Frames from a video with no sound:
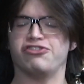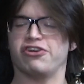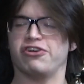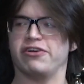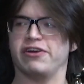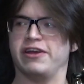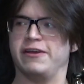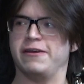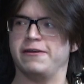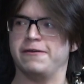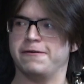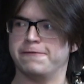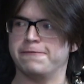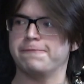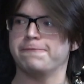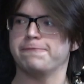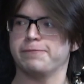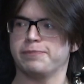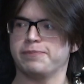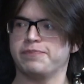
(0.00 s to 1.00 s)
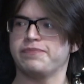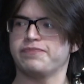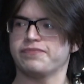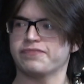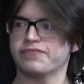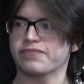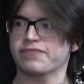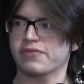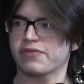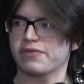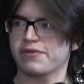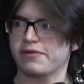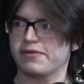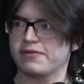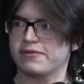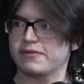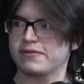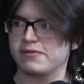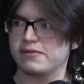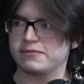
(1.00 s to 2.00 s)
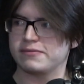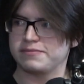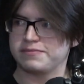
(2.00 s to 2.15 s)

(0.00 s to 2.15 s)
meeting, right? Way before the